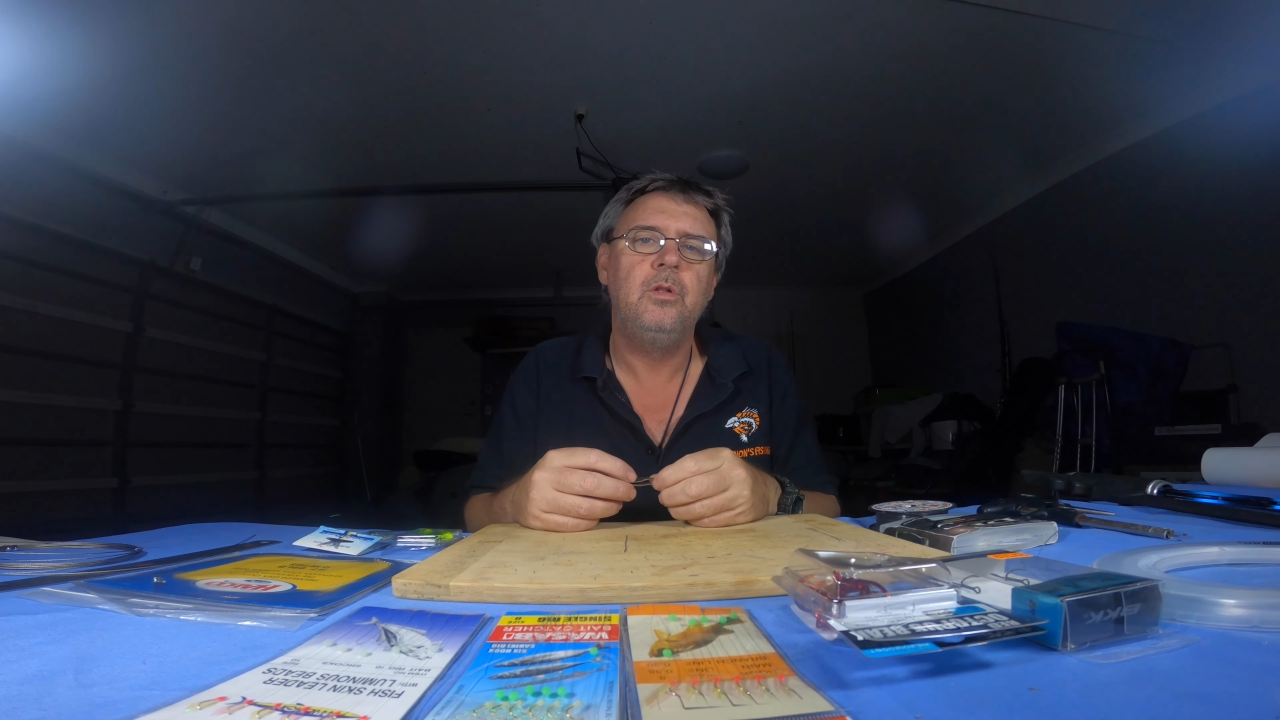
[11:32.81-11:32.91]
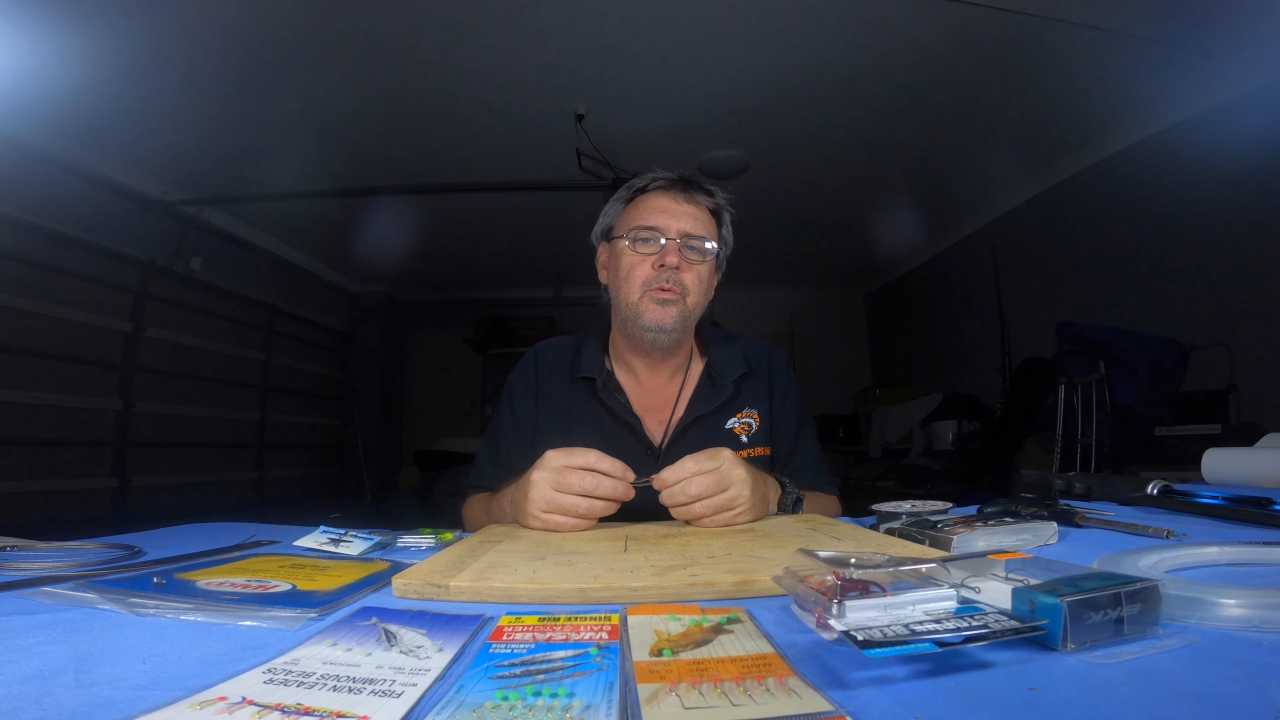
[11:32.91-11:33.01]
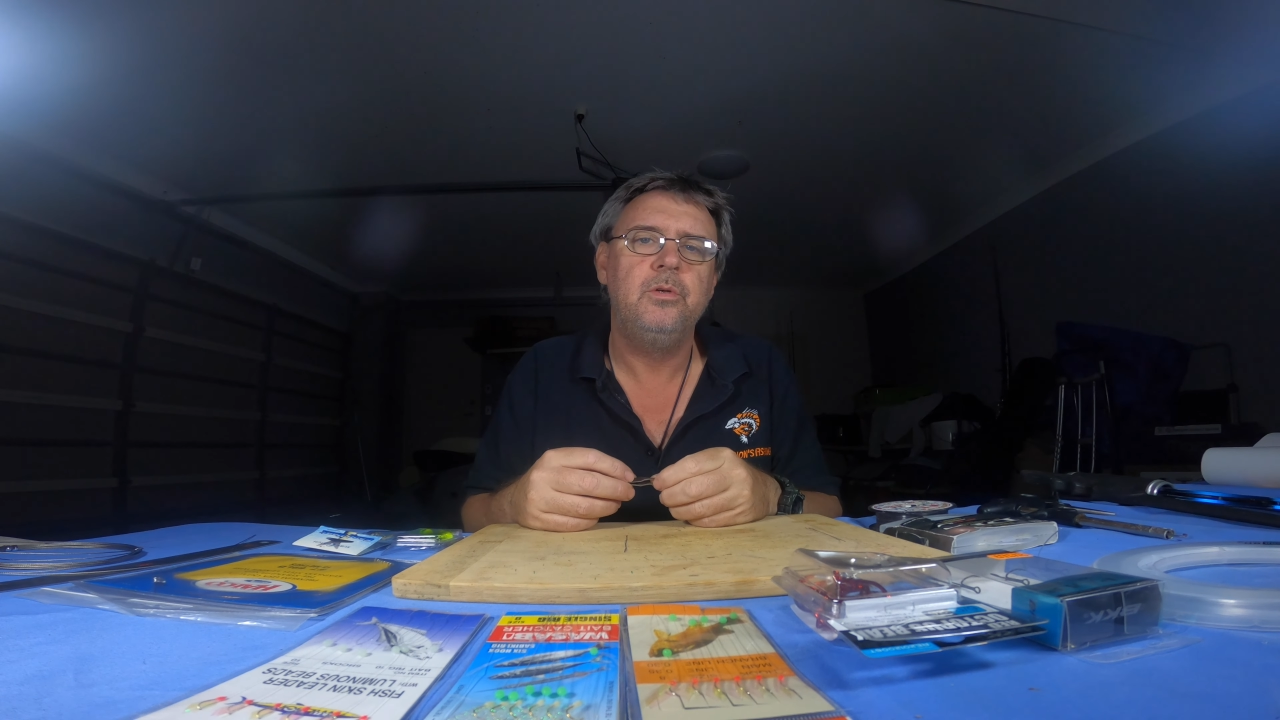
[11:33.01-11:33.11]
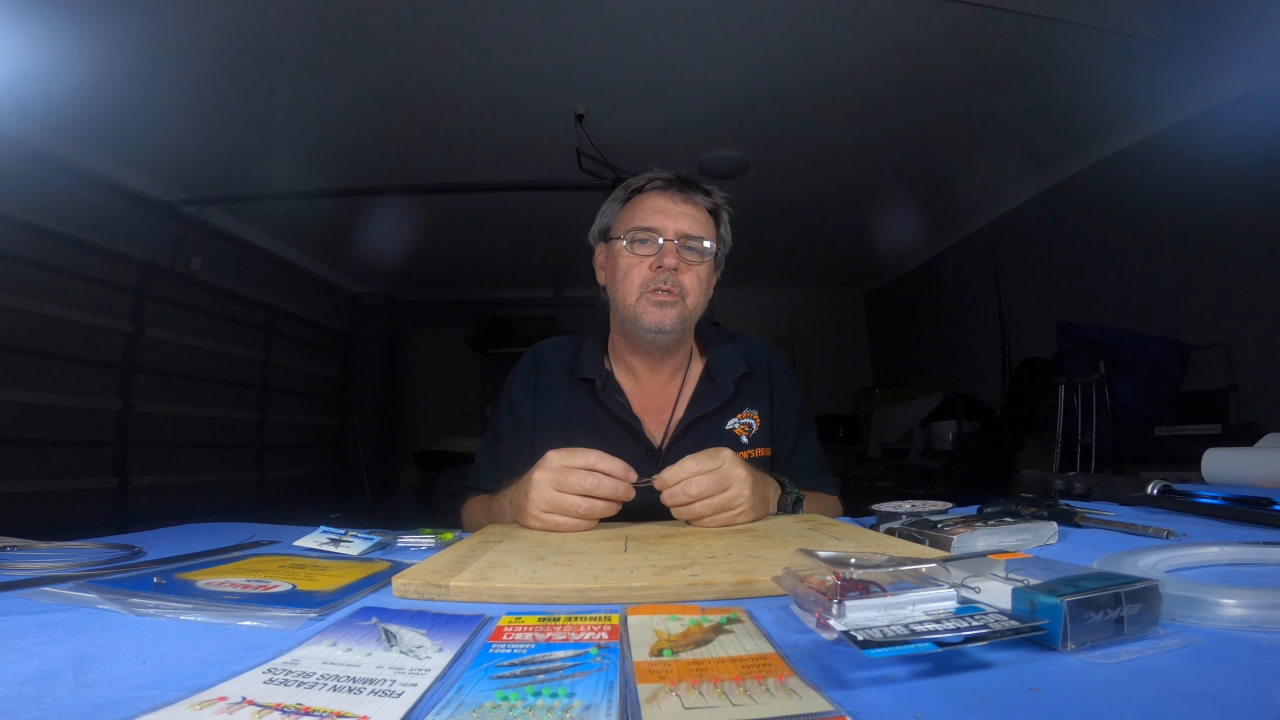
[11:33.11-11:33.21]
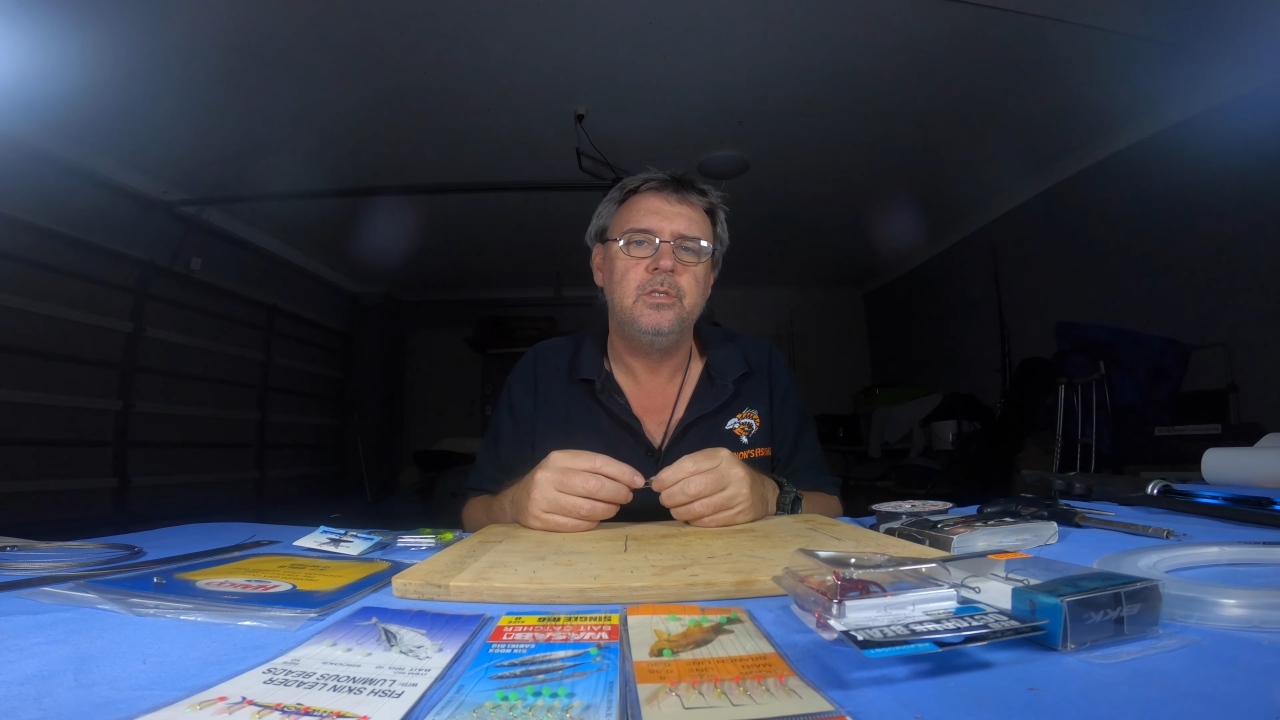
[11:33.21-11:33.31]

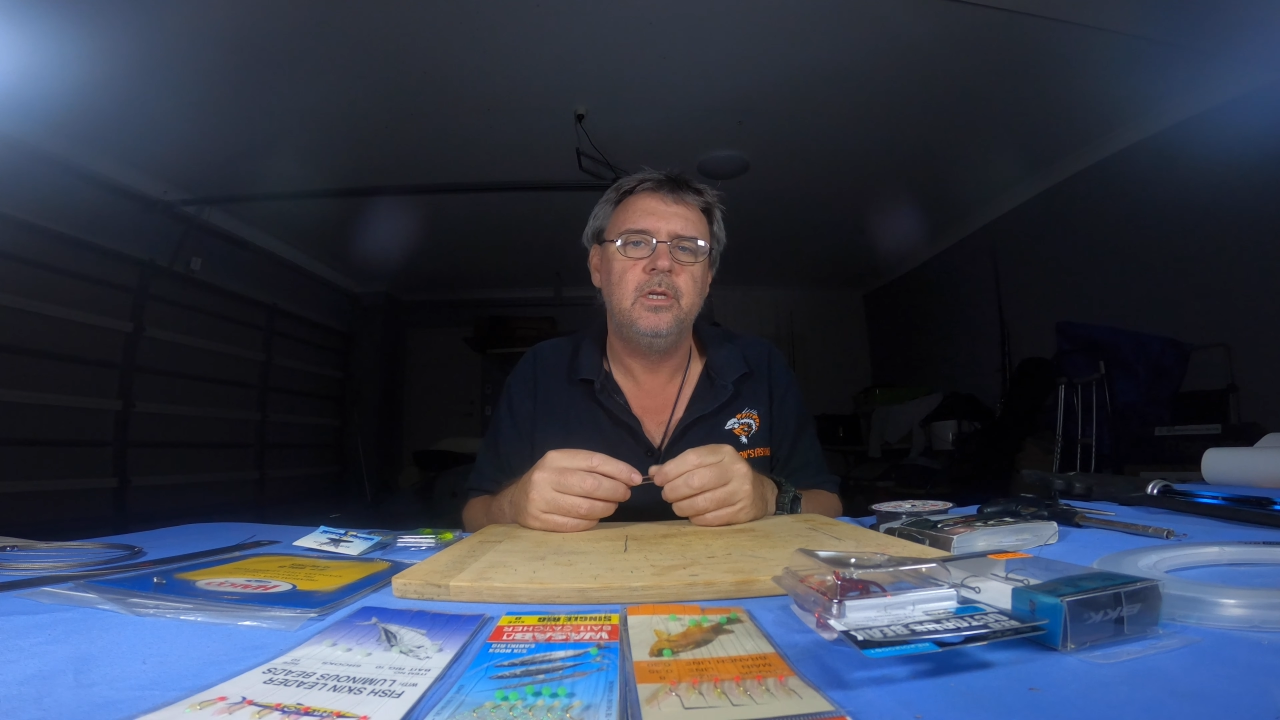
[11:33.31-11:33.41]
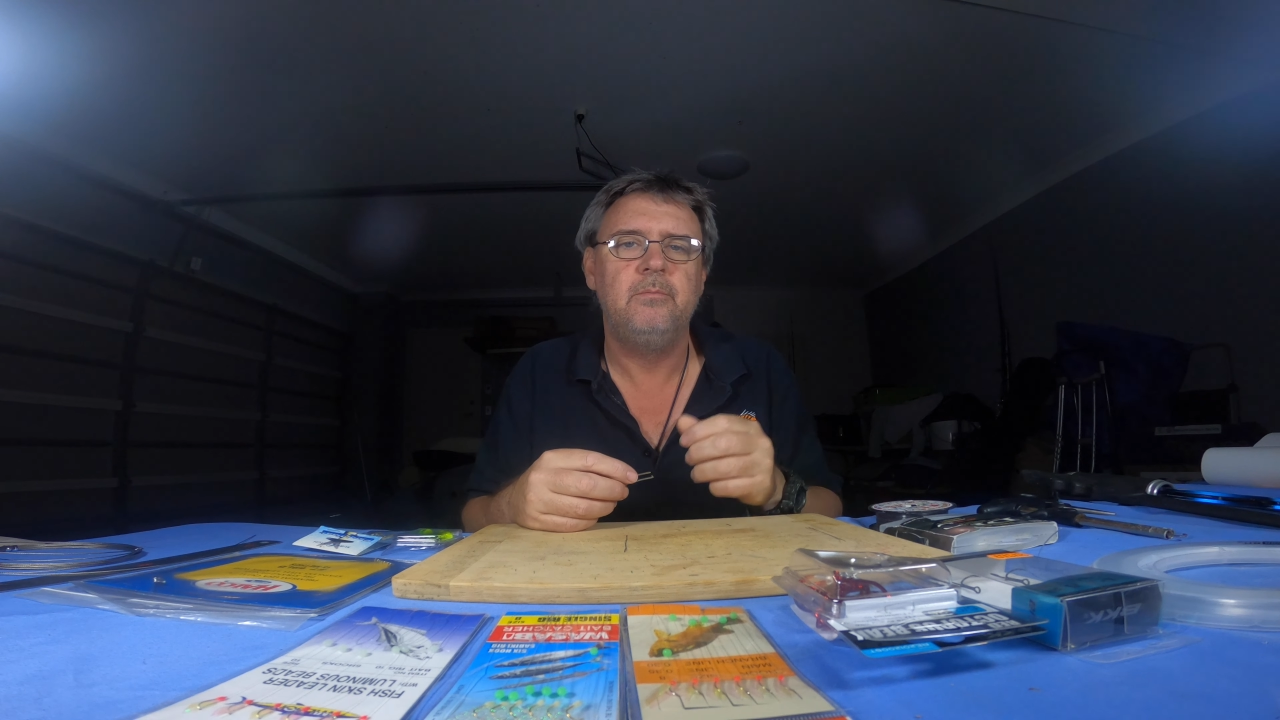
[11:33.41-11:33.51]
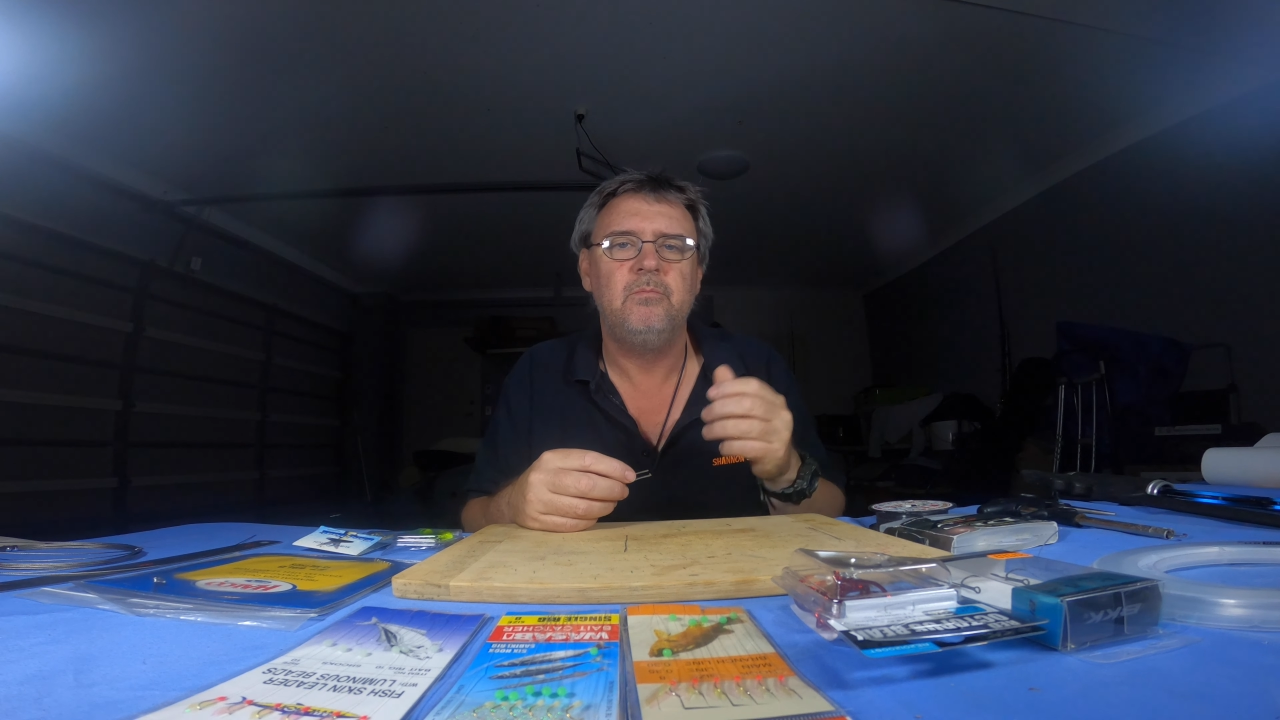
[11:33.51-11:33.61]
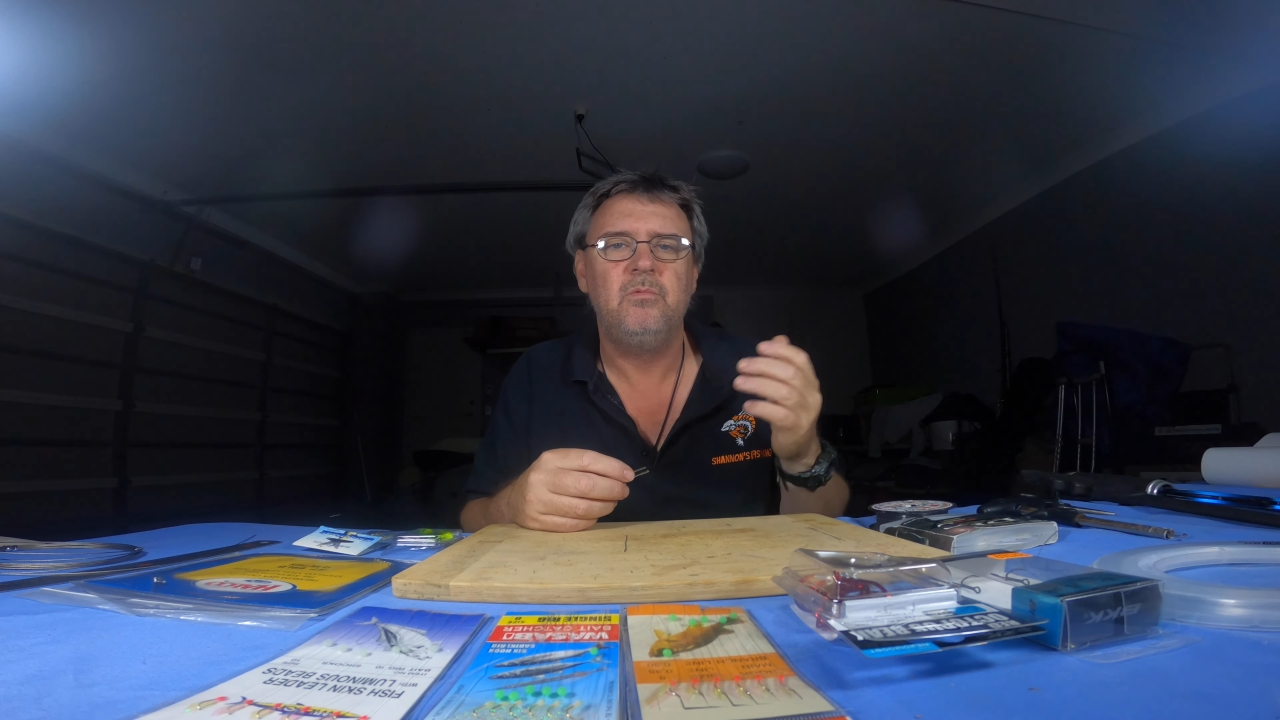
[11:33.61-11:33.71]
lures because they